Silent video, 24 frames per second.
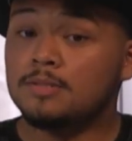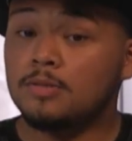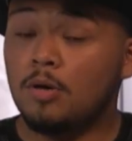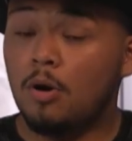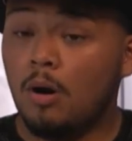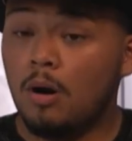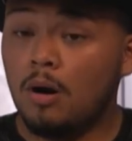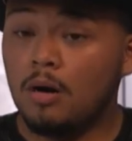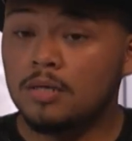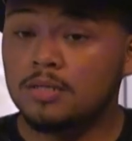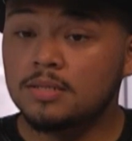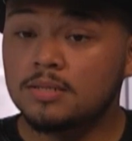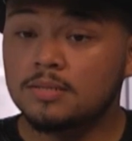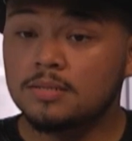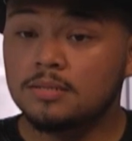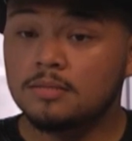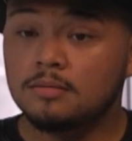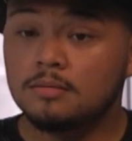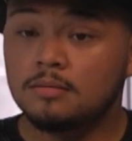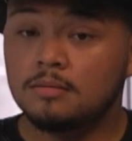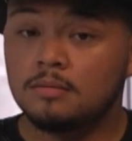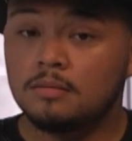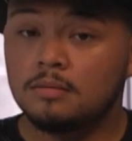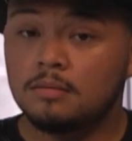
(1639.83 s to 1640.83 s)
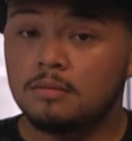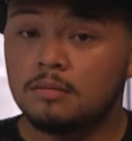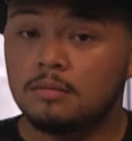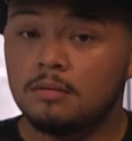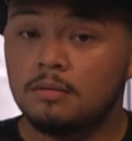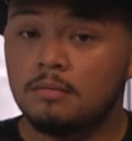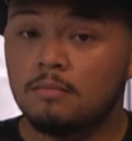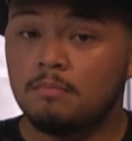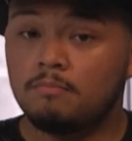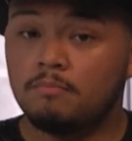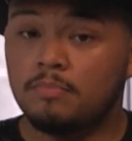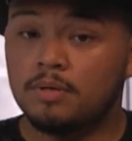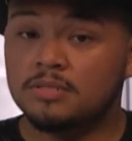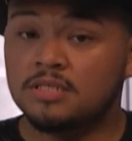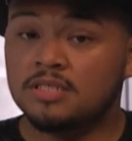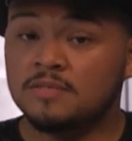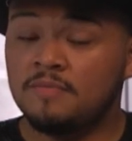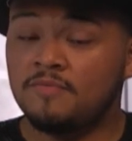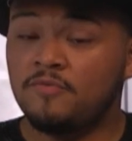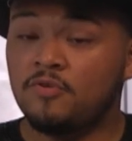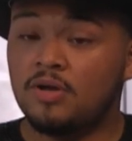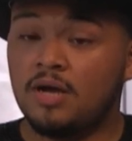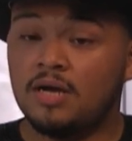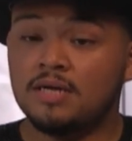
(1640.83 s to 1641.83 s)
It's harsh, but
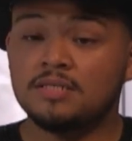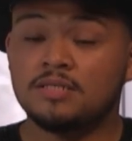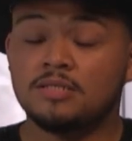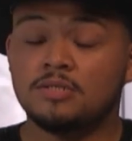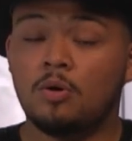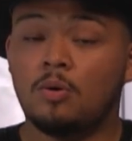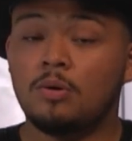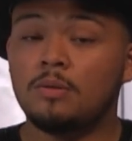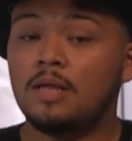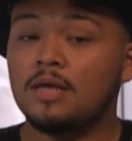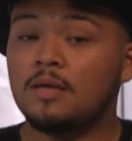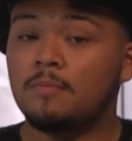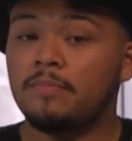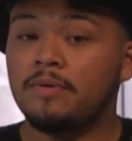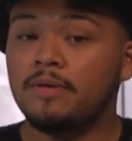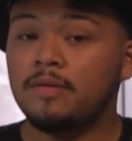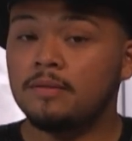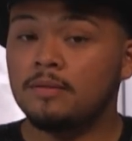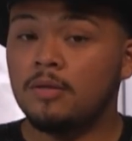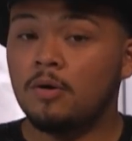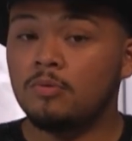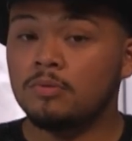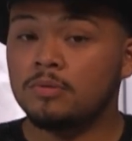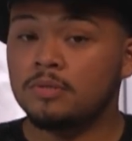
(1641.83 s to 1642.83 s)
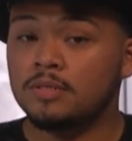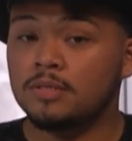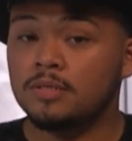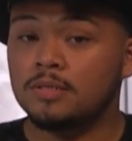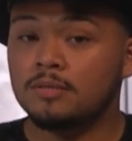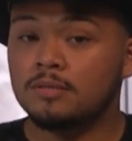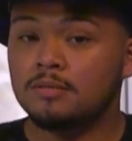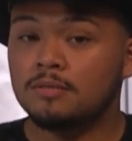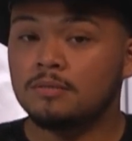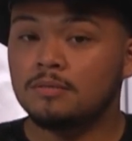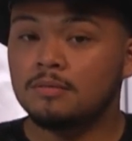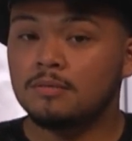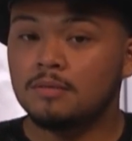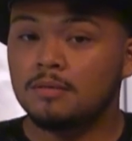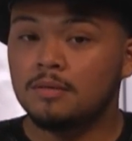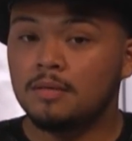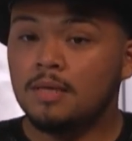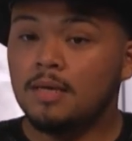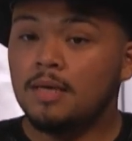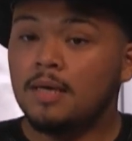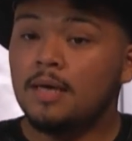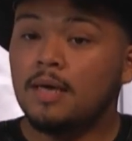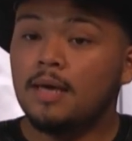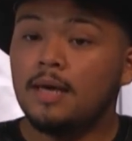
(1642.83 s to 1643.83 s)
some of you guys don't like being lonely.
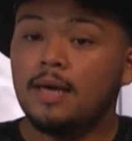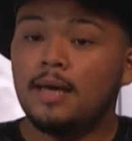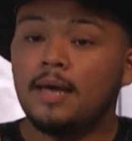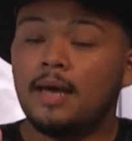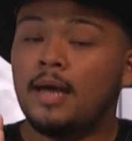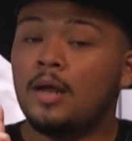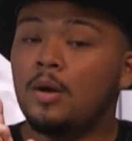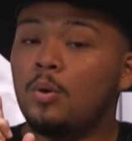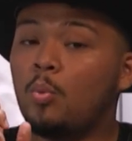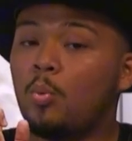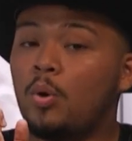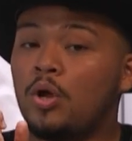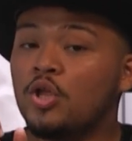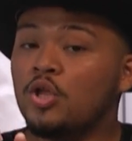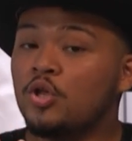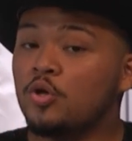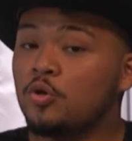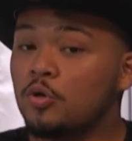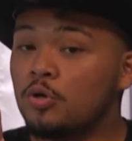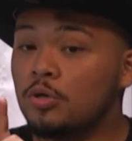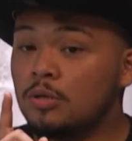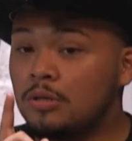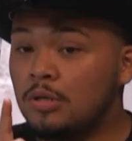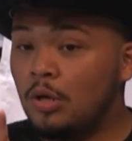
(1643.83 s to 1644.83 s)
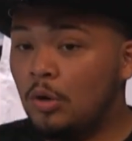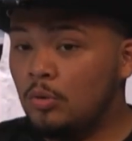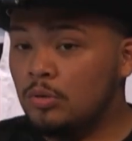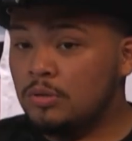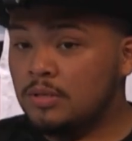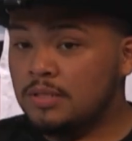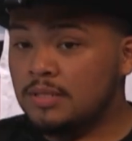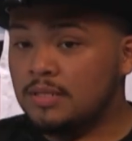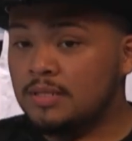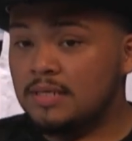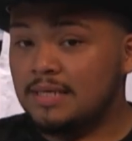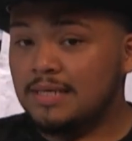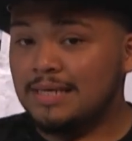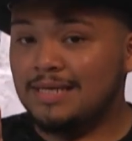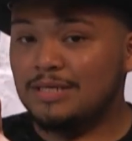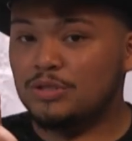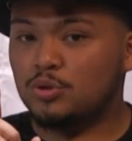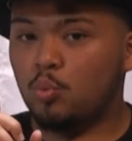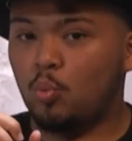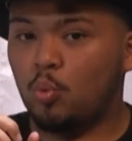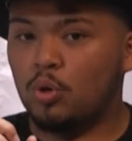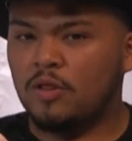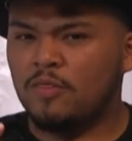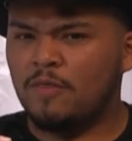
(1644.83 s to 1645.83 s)
And when you're lonely,
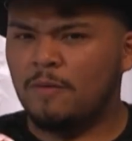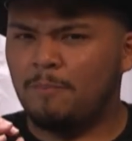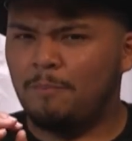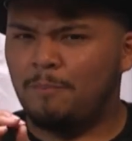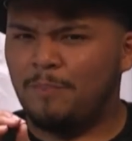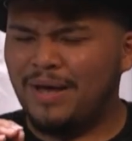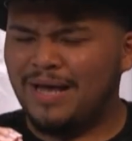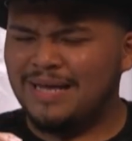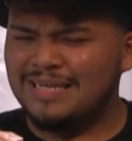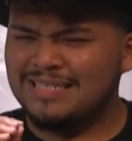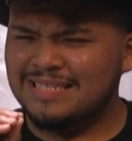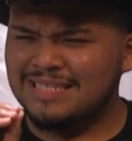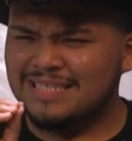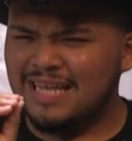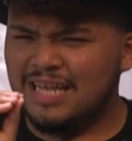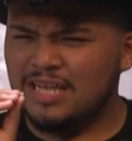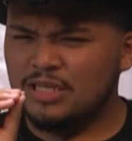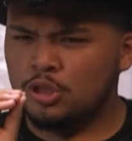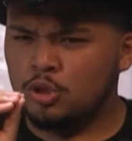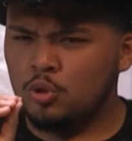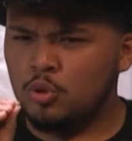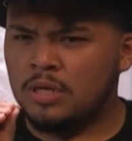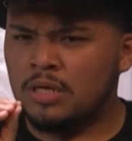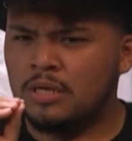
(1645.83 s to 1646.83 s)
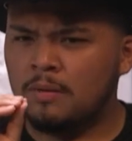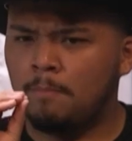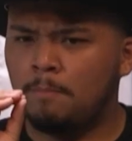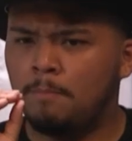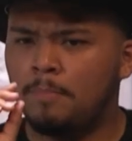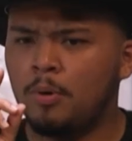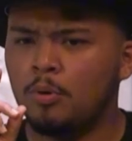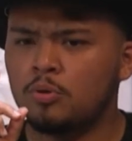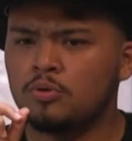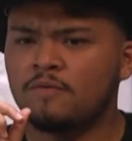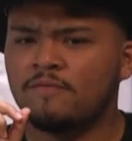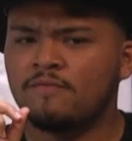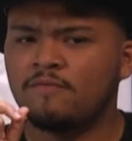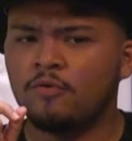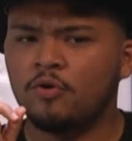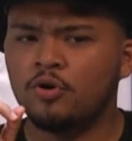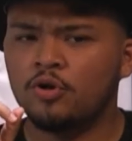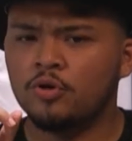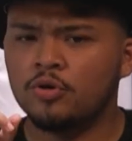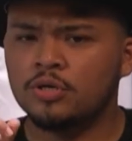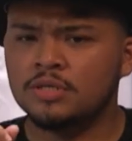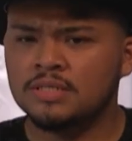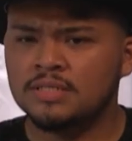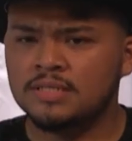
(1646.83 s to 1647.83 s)
it's one of the best things you can build for
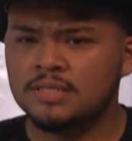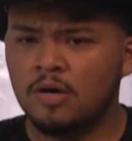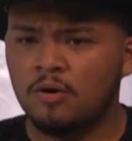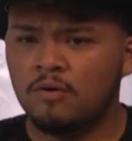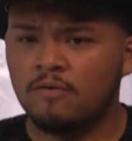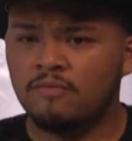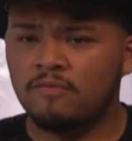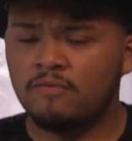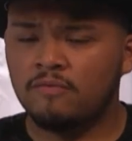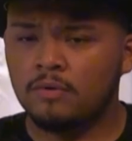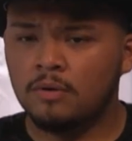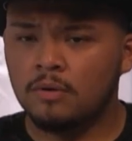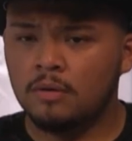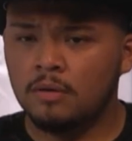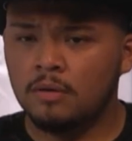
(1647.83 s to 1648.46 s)
yourself.